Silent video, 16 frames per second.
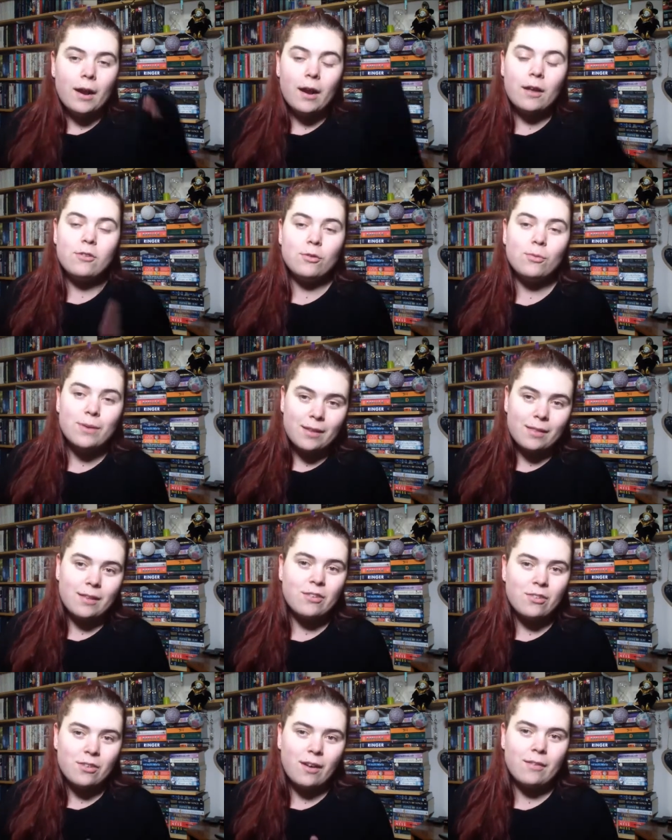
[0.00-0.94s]
and I just want to
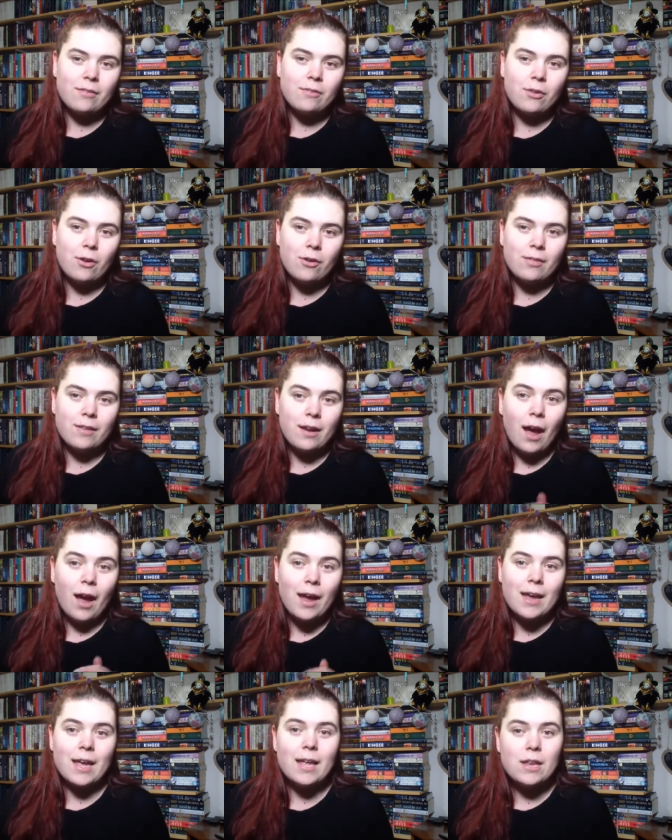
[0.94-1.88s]
let you guys know that
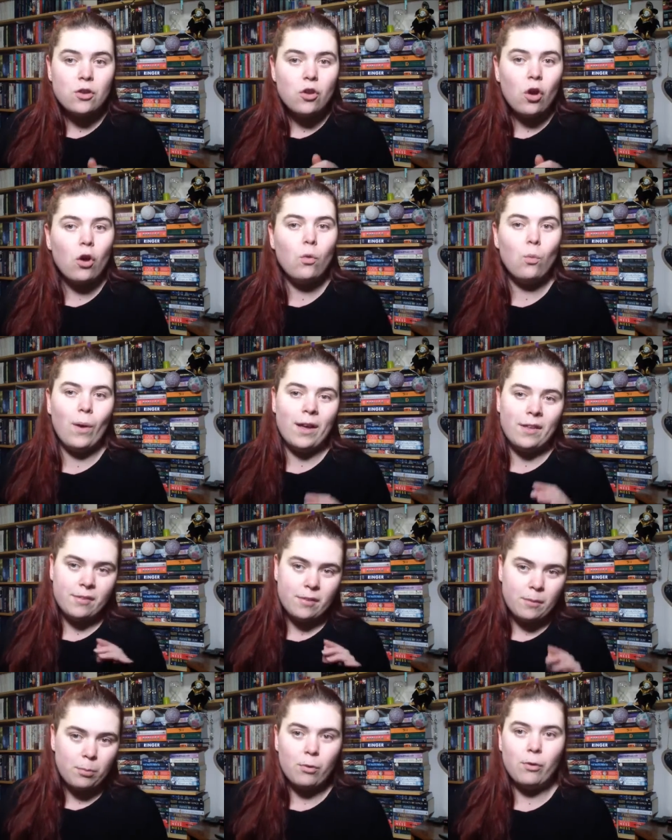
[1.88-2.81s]
I in no way
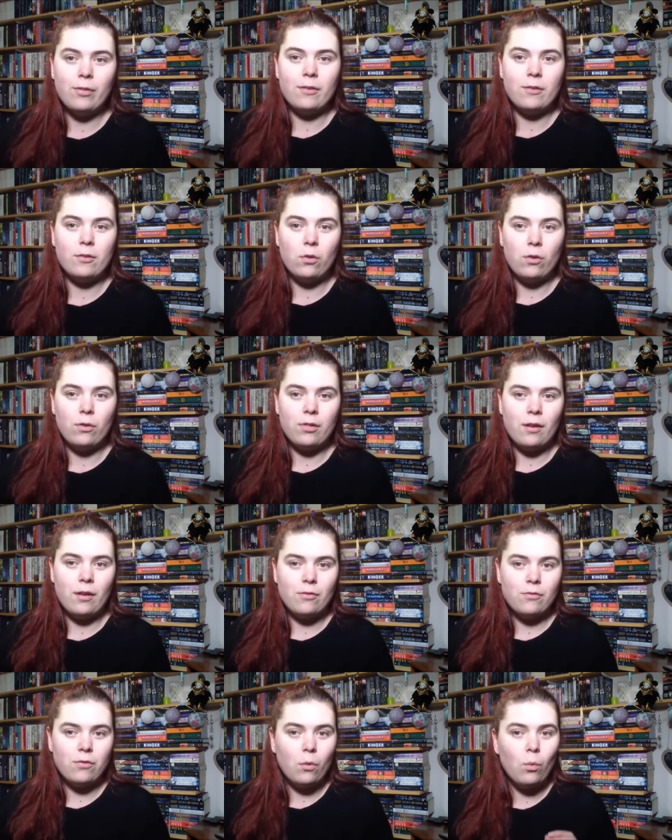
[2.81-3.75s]
support this
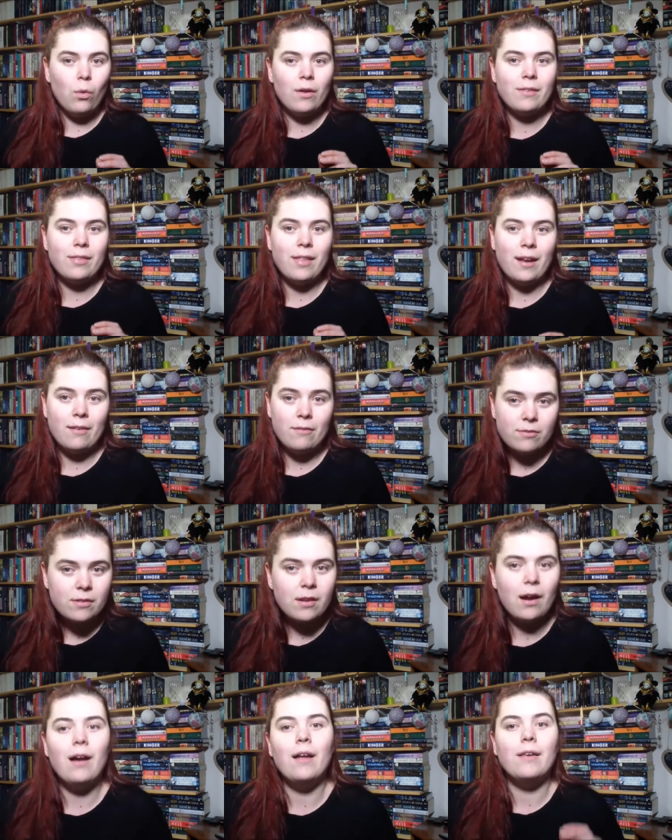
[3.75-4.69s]
author for what they have
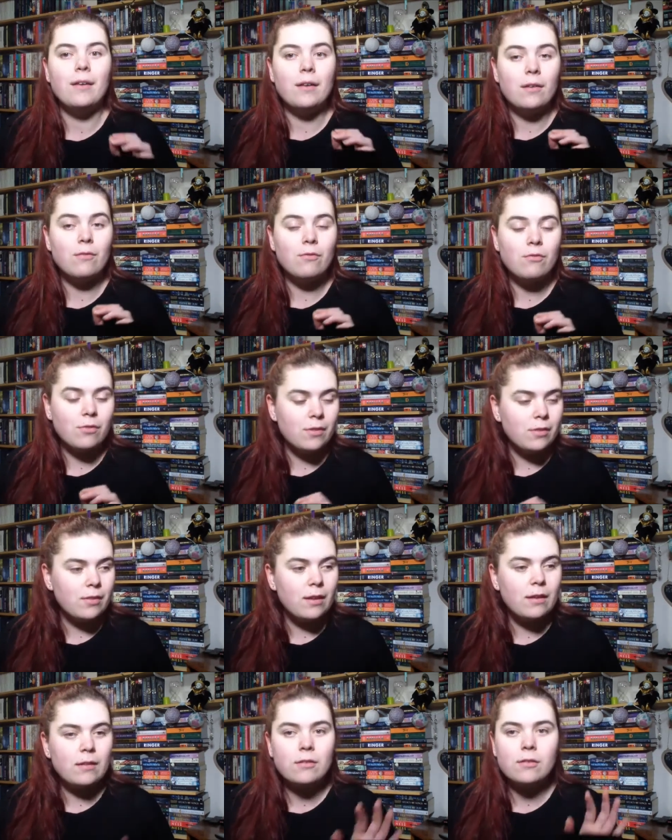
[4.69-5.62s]
done and for
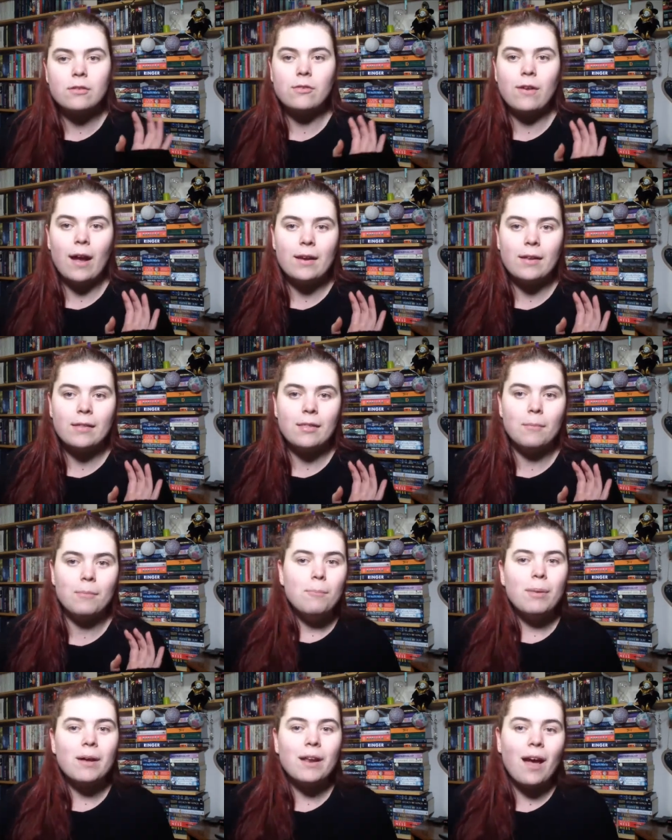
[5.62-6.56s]
things surrounding them.
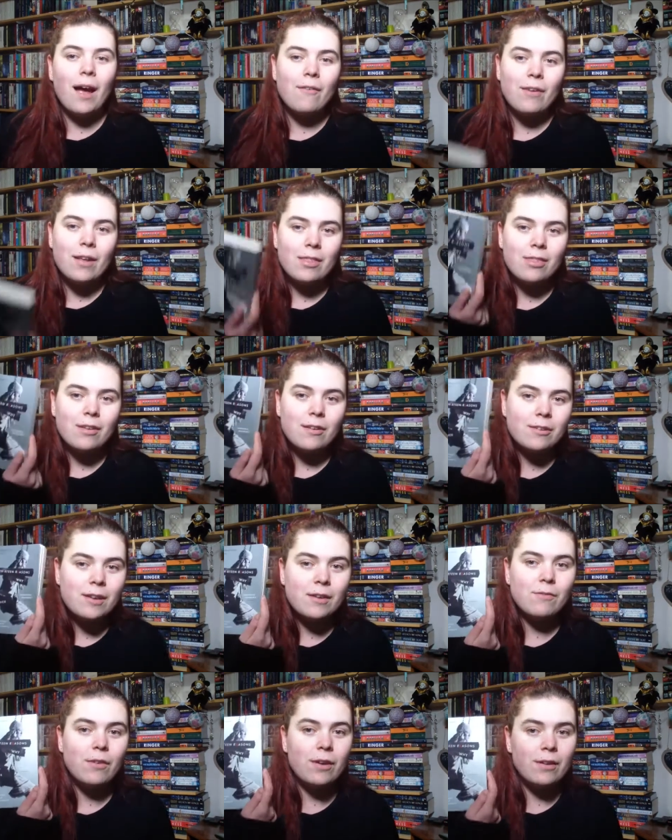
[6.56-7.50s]
But I read
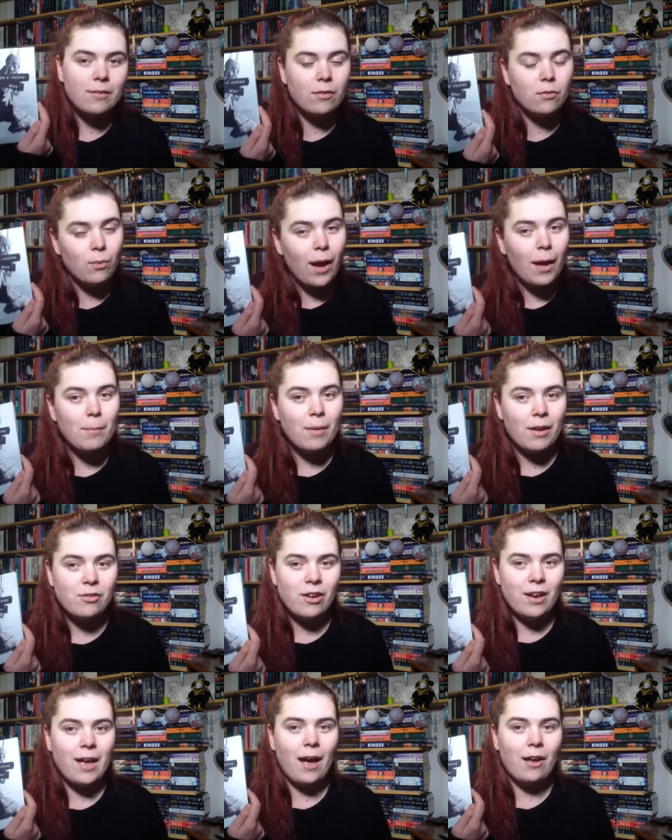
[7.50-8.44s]
13 Reasons Why by
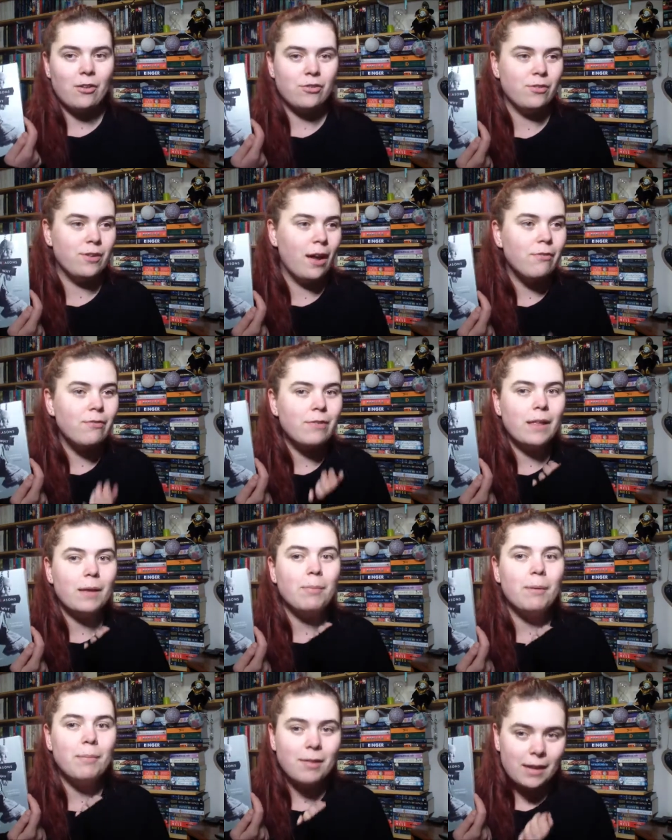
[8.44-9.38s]
Jay Asher and I feel
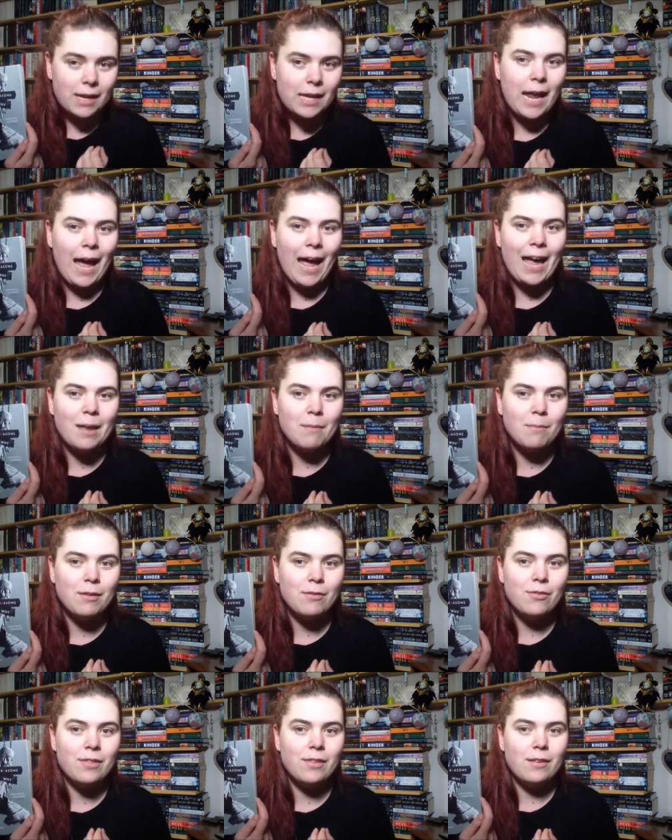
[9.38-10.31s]
like people are going to hate
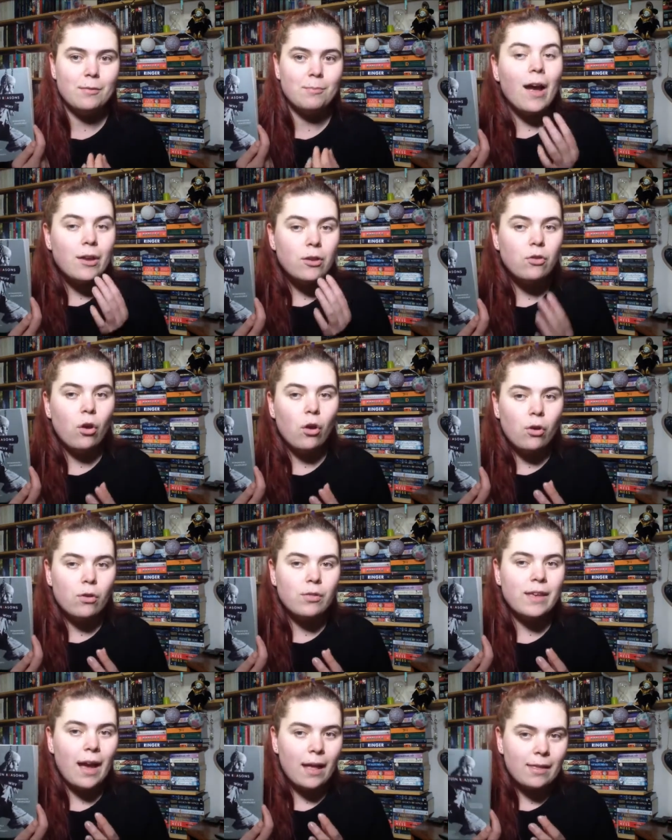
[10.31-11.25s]
me for this. I know
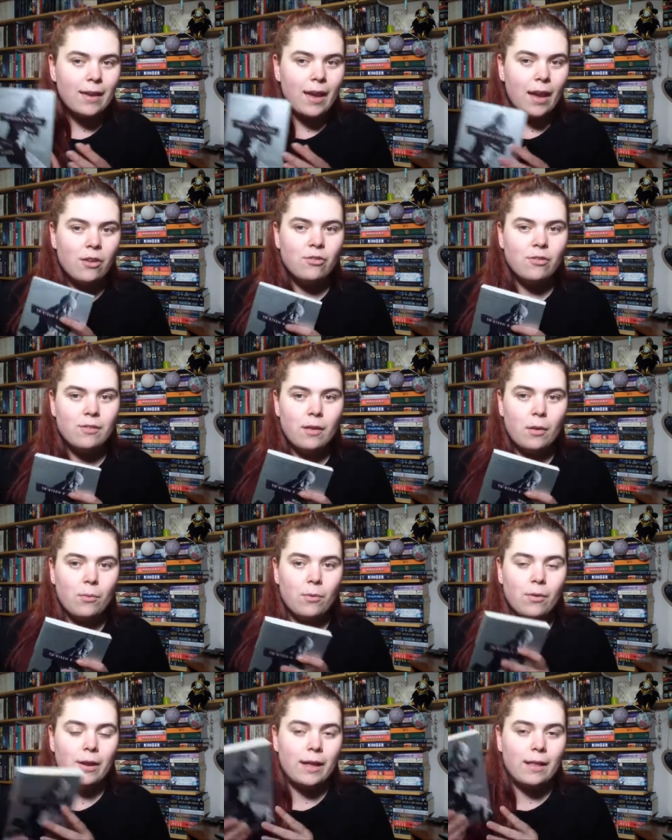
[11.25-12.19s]
the allegations that
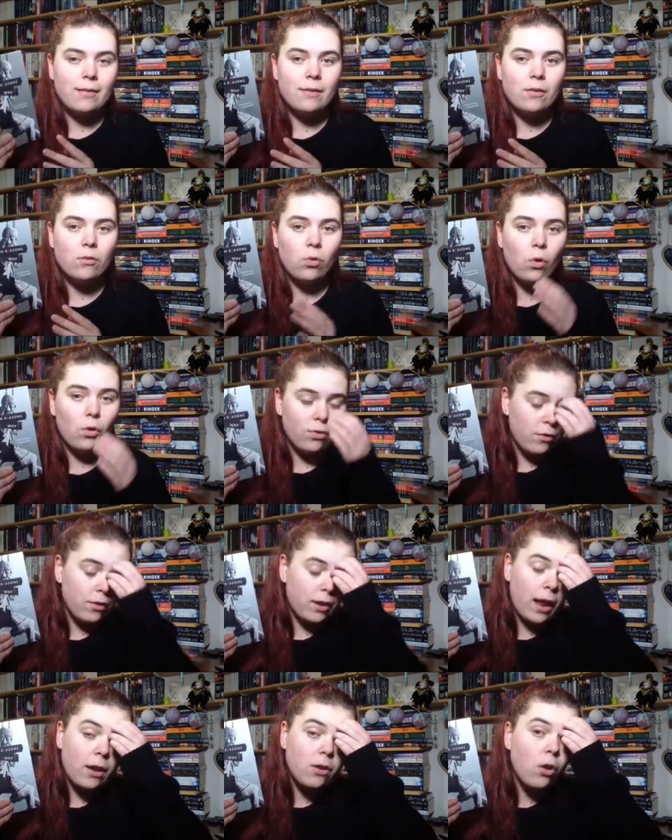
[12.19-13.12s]
were against this author
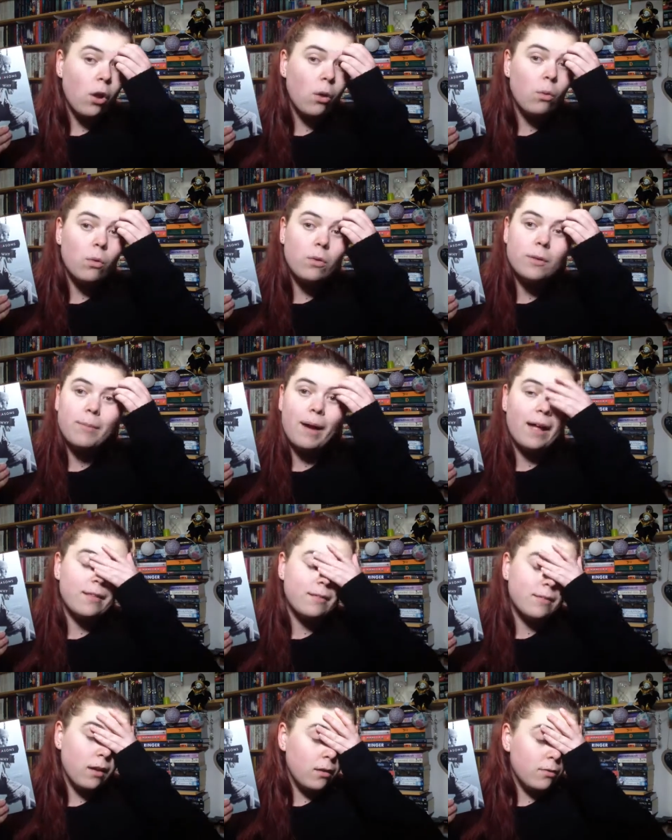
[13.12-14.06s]
and I know all the
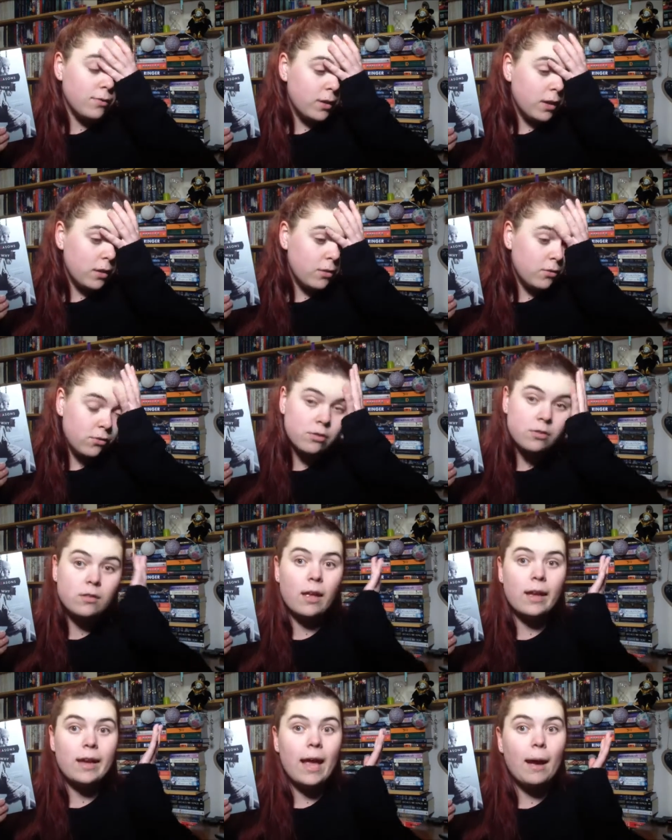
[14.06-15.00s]
bad stuff and it's
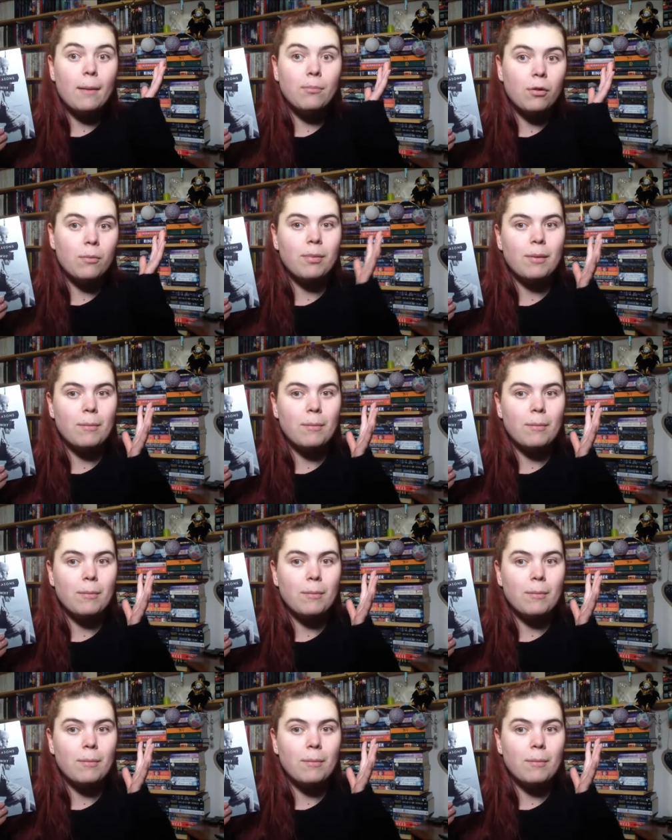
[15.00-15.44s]
just like how problematic